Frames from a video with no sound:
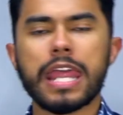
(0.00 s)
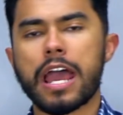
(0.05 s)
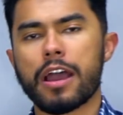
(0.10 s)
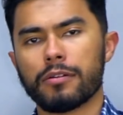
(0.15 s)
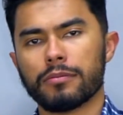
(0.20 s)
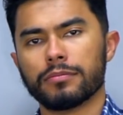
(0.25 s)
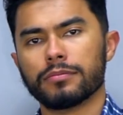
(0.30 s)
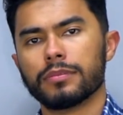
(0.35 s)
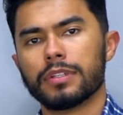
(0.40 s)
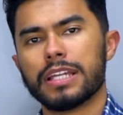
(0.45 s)
Now,
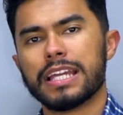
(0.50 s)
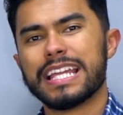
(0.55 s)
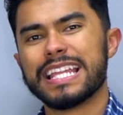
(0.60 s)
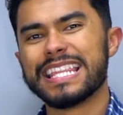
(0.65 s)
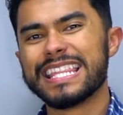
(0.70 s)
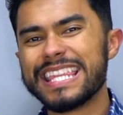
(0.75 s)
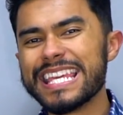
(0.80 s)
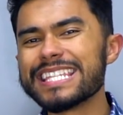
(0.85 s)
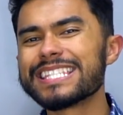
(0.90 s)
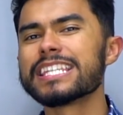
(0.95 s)

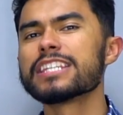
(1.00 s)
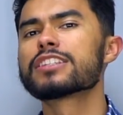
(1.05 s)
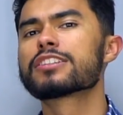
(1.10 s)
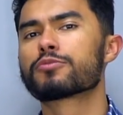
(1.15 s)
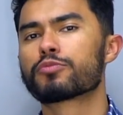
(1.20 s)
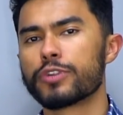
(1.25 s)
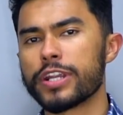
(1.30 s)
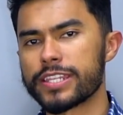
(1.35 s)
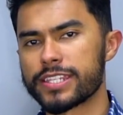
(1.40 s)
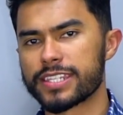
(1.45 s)
this is
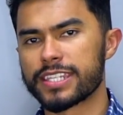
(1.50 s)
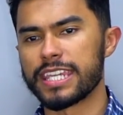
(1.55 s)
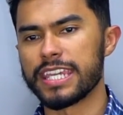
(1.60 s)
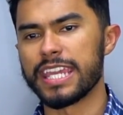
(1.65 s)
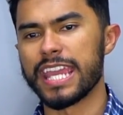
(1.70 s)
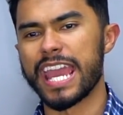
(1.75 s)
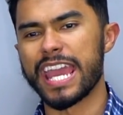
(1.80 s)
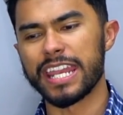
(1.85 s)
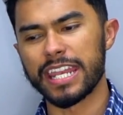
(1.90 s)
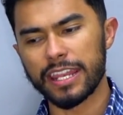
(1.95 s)

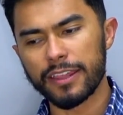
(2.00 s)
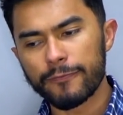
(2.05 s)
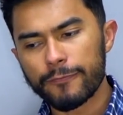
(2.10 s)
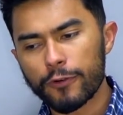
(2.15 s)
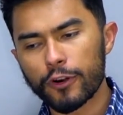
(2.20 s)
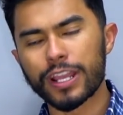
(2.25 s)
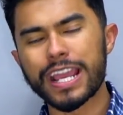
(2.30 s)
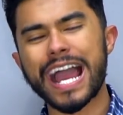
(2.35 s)
risky and for